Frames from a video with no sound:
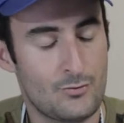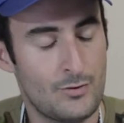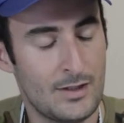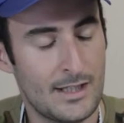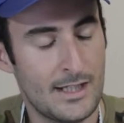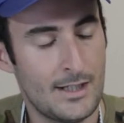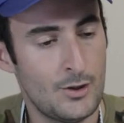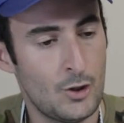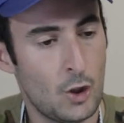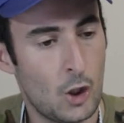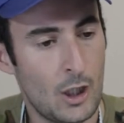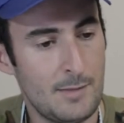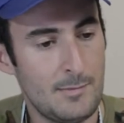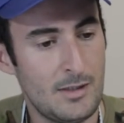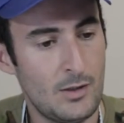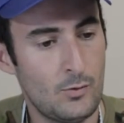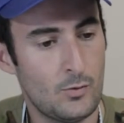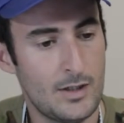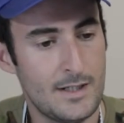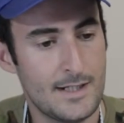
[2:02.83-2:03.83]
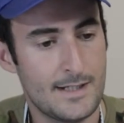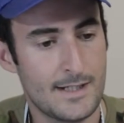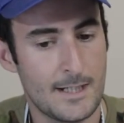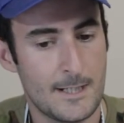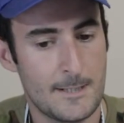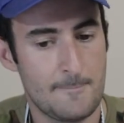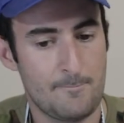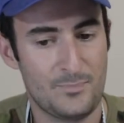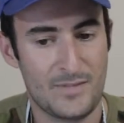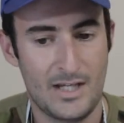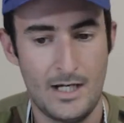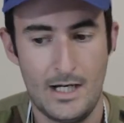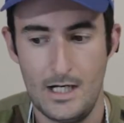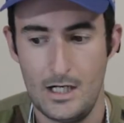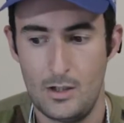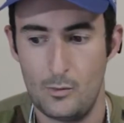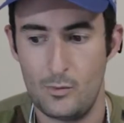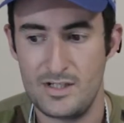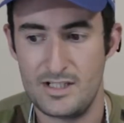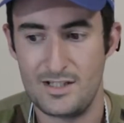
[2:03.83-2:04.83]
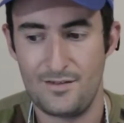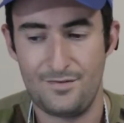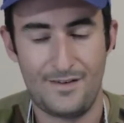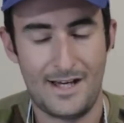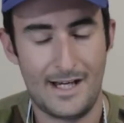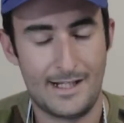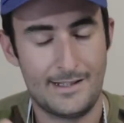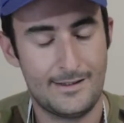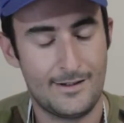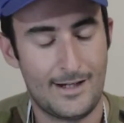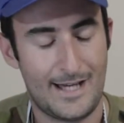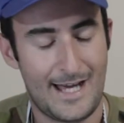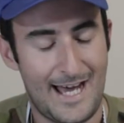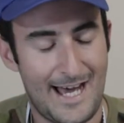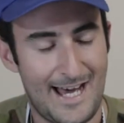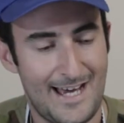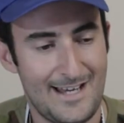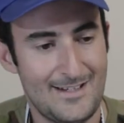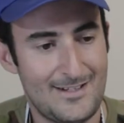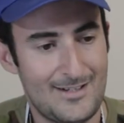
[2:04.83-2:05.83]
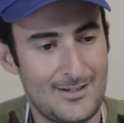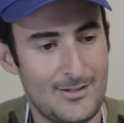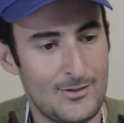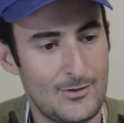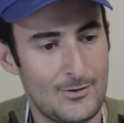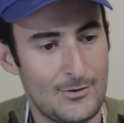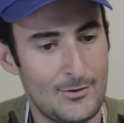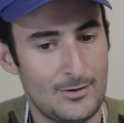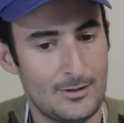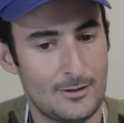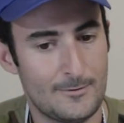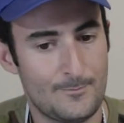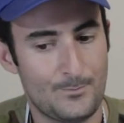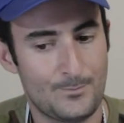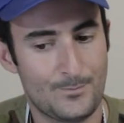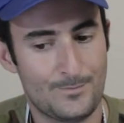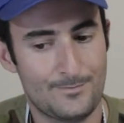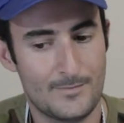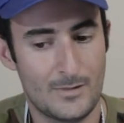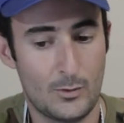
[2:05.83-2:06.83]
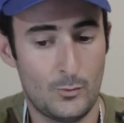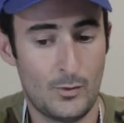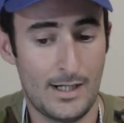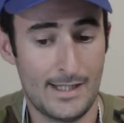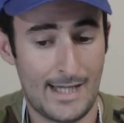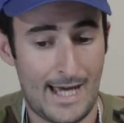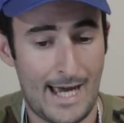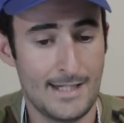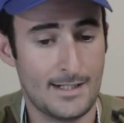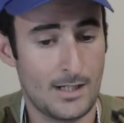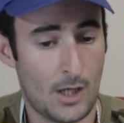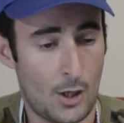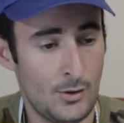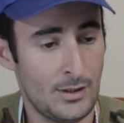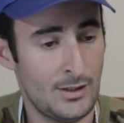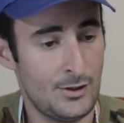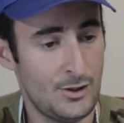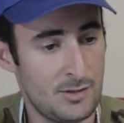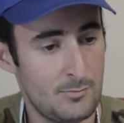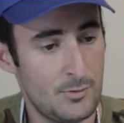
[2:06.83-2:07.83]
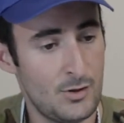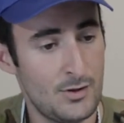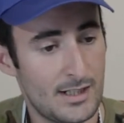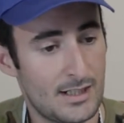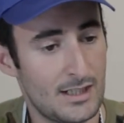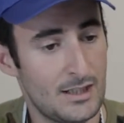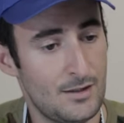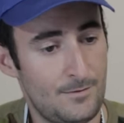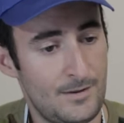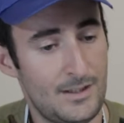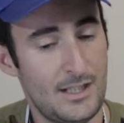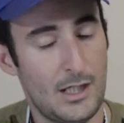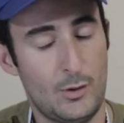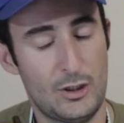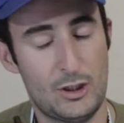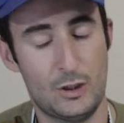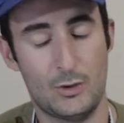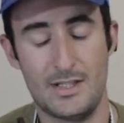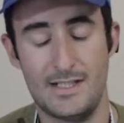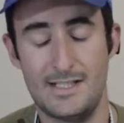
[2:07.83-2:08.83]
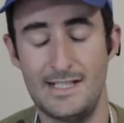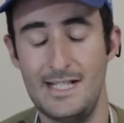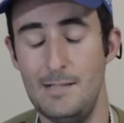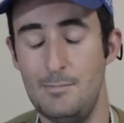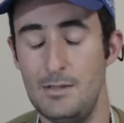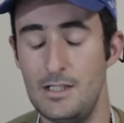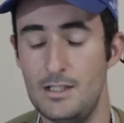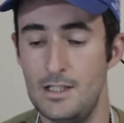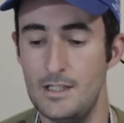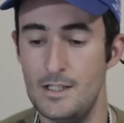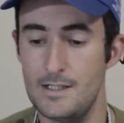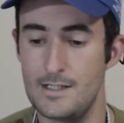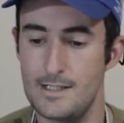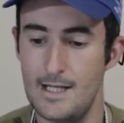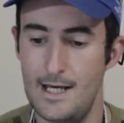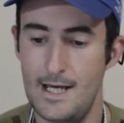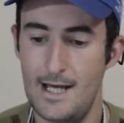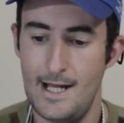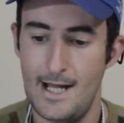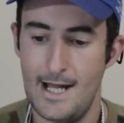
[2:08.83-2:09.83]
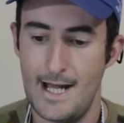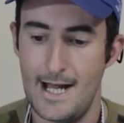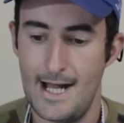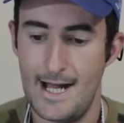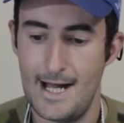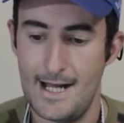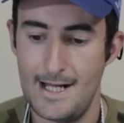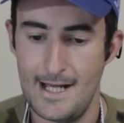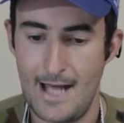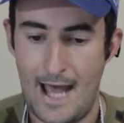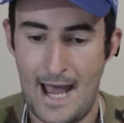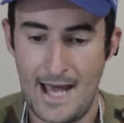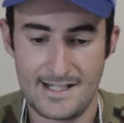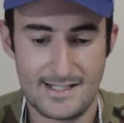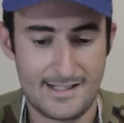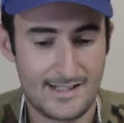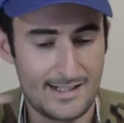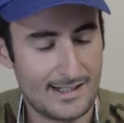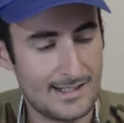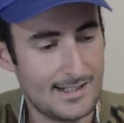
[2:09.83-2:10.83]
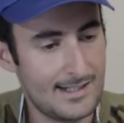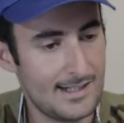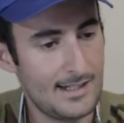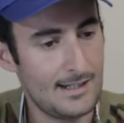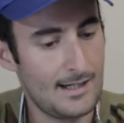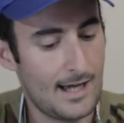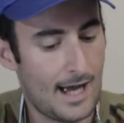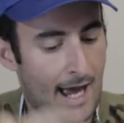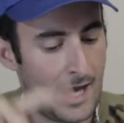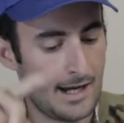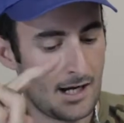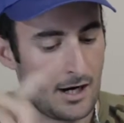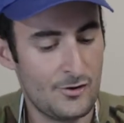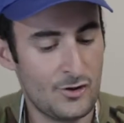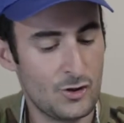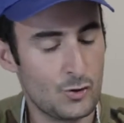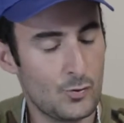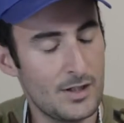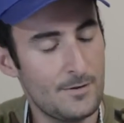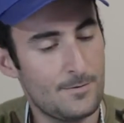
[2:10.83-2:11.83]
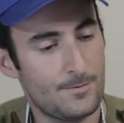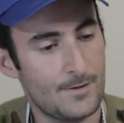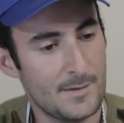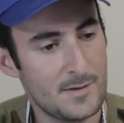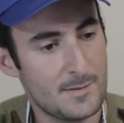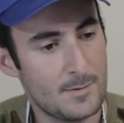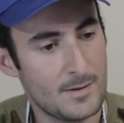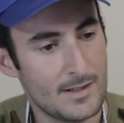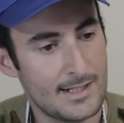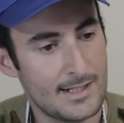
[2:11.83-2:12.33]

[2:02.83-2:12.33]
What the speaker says: really annoyed me was the fact that I had to only use music in the video, which you'll see, because at 60 and 120 frames per